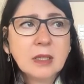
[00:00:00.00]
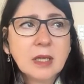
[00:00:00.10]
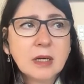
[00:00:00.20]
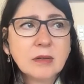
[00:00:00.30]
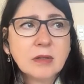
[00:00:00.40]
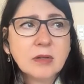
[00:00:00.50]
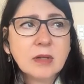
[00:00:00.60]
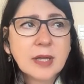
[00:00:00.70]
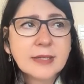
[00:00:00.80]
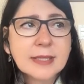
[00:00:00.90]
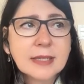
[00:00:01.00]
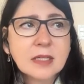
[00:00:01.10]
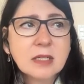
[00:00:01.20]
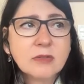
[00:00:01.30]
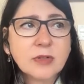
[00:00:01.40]
utilizing
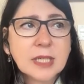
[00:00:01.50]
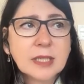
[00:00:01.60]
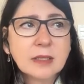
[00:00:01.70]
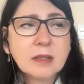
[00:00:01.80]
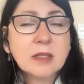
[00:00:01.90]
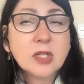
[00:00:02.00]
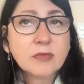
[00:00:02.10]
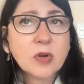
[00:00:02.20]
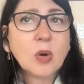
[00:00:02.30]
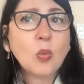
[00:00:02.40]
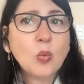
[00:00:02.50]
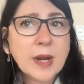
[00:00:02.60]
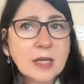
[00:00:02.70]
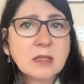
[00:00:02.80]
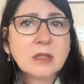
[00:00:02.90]
different
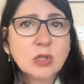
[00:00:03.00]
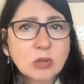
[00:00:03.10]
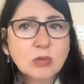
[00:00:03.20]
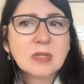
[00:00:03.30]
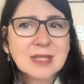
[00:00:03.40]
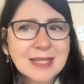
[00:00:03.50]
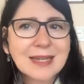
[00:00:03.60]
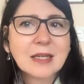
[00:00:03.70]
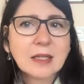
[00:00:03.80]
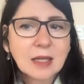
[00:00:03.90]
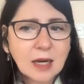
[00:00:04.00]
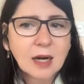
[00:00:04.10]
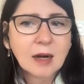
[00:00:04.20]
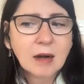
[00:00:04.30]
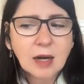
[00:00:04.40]
ways to seek
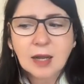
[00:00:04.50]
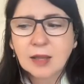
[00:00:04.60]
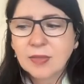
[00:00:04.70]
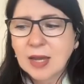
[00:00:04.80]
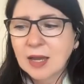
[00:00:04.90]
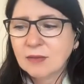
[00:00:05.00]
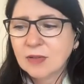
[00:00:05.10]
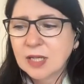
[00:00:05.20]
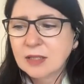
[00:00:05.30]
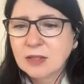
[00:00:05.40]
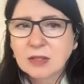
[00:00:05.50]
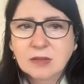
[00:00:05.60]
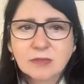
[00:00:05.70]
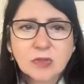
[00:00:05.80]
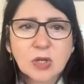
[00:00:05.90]
care. And the advocates
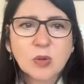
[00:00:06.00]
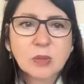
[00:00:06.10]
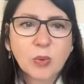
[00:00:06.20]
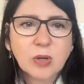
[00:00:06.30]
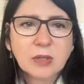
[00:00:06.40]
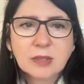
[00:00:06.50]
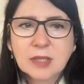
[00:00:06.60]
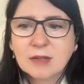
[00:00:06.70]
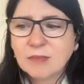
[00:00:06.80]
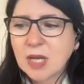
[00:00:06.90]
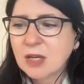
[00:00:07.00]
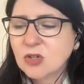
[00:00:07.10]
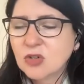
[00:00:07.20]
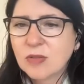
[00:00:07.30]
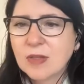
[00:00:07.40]
are so important in making
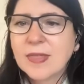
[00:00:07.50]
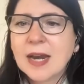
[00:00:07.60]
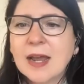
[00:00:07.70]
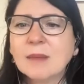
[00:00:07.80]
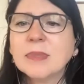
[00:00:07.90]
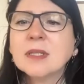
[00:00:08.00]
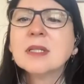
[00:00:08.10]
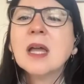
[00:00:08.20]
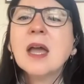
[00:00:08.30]
sure that happens.